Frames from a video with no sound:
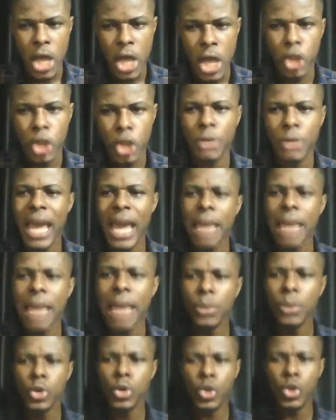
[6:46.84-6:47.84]
To be
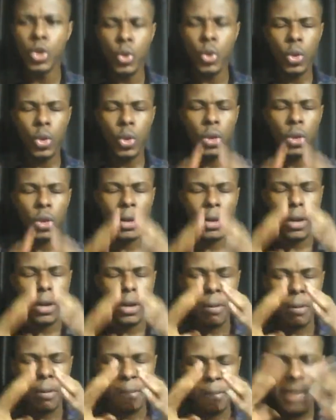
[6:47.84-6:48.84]
able to
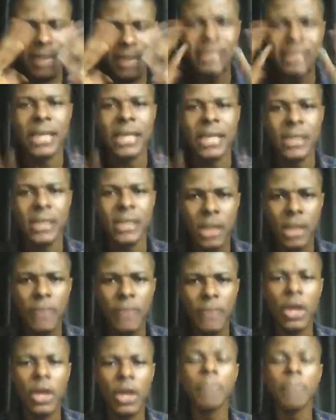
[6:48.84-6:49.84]
make sense of
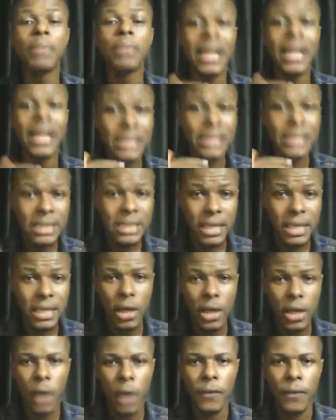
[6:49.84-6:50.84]
the
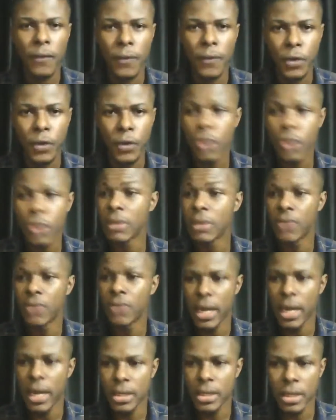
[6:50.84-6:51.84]
complexity of human
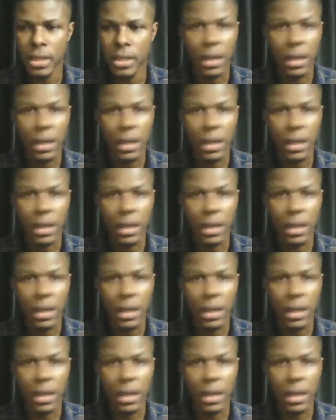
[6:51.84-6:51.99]
race,